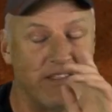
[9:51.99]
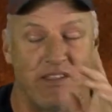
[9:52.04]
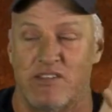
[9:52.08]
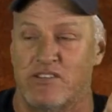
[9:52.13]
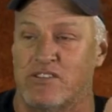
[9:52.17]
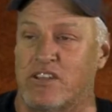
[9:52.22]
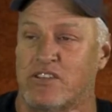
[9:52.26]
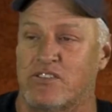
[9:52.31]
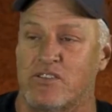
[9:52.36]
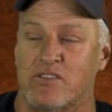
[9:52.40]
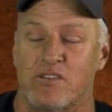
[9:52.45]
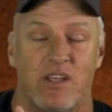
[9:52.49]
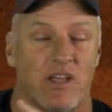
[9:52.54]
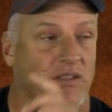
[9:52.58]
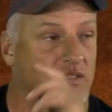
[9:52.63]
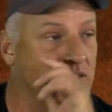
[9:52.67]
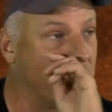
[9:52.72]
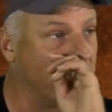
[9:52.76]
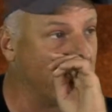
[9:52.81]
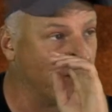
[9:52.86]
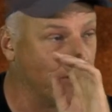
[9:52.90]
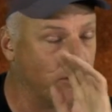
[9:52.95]
this doesn't,
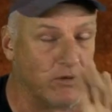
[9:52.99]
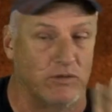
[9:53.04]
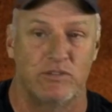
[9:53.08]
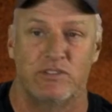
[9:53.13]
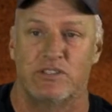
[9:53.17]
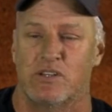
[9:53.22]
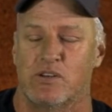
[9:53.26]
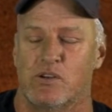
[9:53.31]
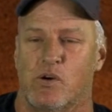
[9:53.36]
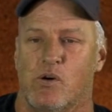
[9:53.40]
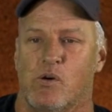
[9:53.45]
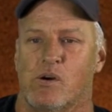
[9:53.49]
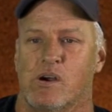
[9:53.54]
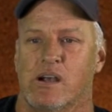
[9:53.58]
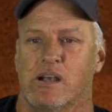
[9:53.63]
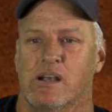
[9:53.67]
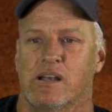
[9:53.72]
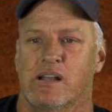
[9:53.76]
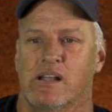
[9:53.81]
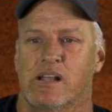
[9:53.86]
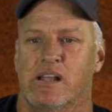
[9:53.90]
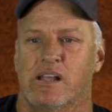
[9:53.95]
and they lose in
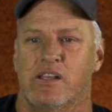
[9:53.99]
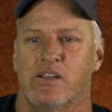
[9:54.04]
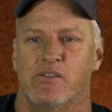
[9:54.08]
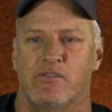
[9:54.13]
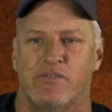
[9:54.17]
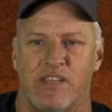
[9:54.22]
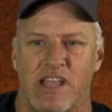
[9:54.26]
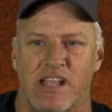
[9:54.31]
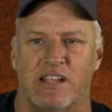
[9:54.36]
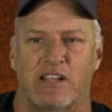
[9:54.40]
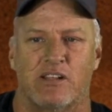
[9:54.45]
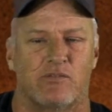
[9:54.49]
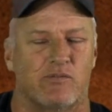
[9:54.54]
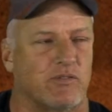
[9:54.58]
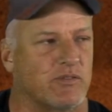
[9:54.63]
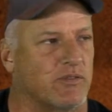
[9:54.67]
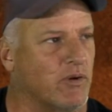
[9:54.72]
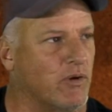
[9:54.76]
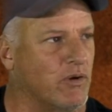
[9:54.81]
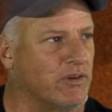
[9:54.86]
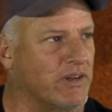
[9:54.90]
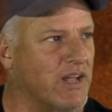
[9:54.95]
court. You'd think this
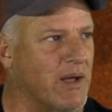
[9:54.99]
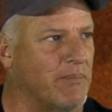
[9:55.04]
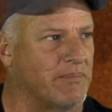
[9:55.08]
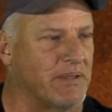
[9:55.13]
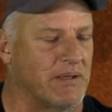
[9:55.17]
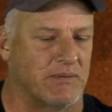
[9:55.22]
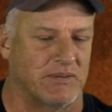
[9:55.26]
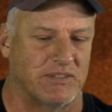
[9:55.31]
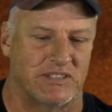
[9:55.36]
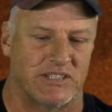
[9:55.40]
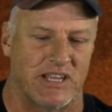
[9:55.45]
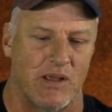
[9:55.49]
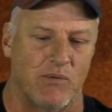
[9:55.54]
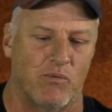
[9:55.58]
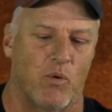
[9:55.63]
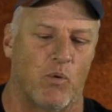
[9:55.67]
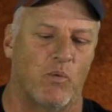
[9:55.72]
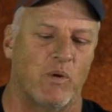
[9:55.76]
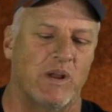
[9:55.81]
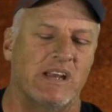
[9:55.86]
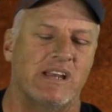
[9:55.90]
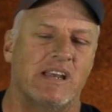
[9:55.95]
would hold up. They would say,
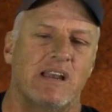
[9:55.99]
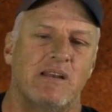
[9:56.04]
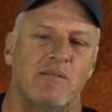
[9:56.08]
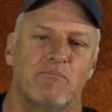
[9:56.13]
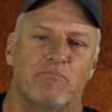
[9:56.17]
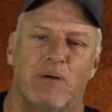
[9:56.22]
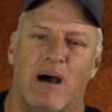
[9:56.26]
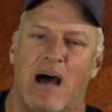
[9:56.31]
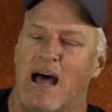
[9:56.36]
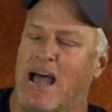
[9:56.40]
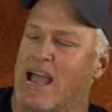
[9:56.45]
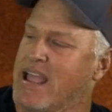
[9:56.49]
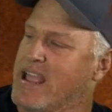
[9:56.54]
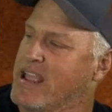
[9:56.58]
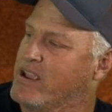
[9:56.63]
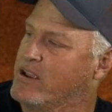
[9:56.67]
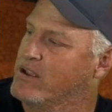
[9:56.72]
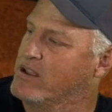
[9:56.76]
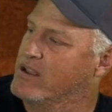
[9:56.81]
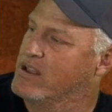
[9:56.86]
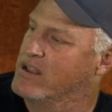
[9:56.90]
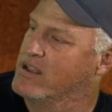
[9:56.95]
"Well, we didn't buy
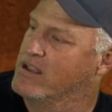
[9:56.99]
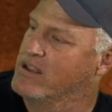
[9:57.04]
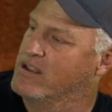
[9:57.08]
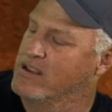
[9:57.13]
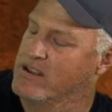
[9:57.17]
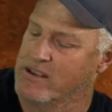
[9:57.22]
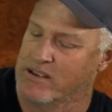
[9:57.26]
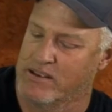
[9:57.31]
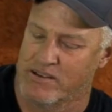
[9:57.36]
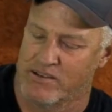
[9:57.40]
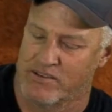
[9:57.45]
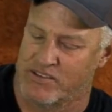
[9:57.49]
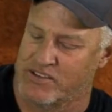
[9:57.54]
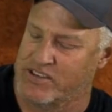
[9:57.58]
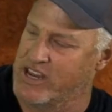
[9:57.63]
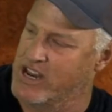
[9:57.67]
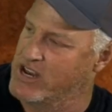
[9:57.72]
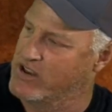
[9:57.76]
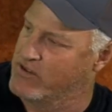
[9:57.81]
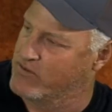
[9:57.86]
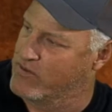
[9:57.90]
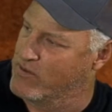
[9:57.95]

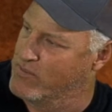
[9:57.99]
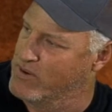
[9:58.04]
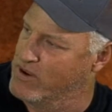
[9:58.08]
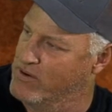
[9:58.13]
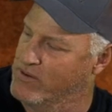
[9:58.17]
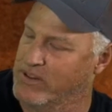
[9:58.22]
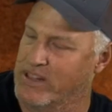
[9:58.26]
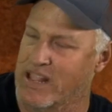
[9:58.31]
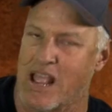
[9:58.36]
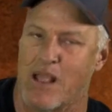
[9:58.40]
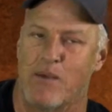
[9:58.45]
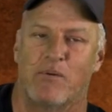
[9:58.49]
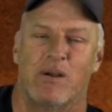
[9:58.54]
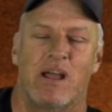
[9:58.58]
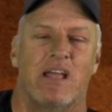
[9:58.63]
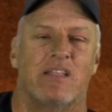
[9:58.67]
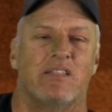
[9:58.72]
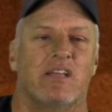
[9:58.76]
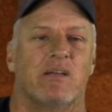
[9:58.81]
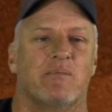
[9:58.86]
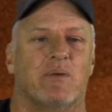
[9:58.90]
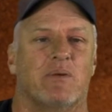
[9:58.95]
seeds from you,"
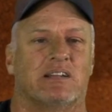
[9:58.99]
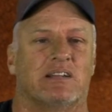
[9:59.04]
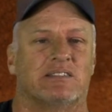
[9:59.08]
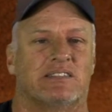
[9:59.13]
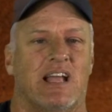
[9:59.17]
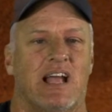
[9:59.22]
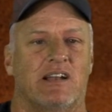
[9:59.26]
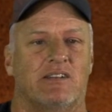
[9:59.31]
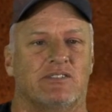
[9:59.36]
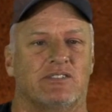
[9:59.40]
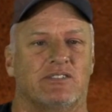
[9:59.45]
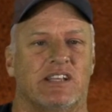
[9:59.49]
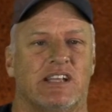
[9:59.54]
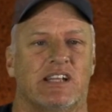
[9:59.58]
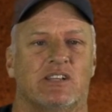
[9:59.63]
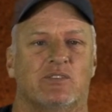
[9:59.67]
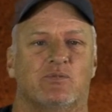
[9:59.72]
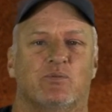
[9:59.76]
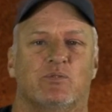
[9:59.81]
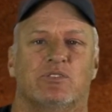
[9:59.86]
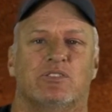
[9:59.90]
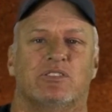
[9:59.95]
and Monsanto's thing
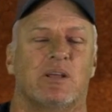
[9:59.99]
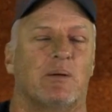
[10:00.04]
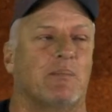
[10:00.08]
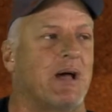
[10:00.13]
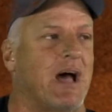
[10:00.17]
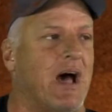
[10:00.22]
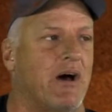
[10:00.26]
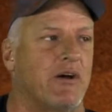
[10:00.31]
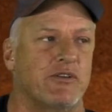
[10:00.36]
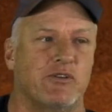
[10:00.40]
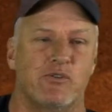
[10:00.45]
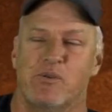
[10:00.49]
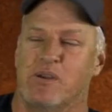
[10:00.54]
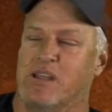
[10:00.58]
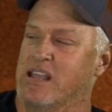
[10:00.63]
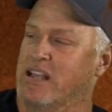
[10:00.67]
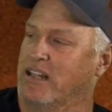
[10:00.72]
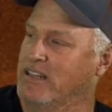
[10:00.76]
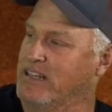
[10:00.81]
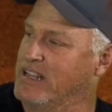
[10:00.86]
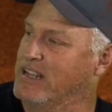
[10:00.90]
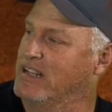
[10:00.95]
is, "Well, somehow you
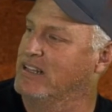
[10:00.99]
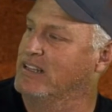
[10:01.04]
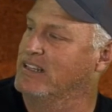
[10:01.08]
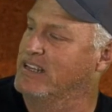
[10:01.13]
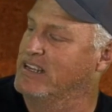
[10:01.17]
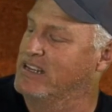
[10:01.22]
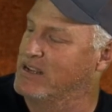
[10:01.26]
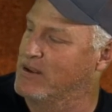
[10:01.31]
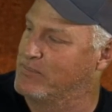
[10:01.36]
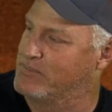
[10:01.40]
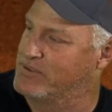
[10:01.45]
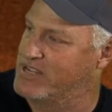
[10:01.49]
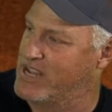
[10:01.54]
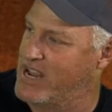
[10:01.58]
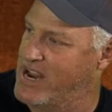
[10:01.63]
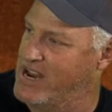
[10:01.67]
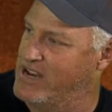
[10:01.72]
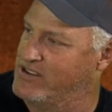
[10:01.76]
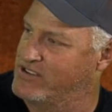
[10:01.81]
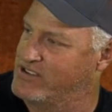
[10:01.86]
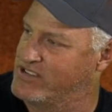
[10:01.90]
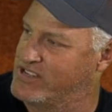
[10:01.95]
illegally
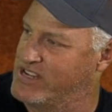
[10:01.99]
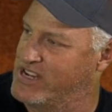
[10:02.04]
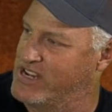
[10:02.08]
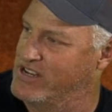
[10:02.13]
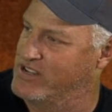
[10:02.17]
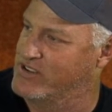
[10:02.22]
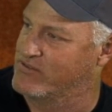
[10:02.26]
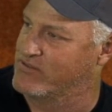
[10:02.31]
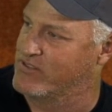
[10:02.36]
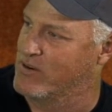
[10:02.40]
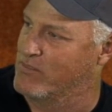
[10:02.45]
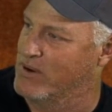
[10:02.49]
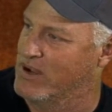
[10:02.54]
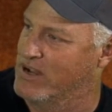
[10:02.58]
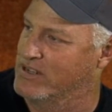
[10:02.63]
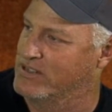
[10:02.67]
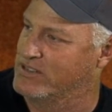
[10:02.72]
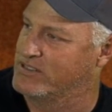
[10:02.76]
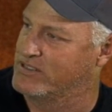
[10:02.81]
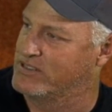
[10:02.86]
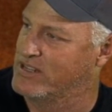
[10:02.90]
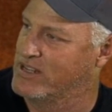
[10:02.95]
obtained seeds from
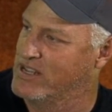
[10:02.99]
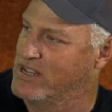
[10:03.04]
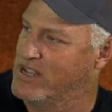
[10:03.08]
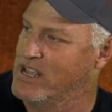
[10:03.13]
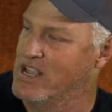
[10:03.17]
us."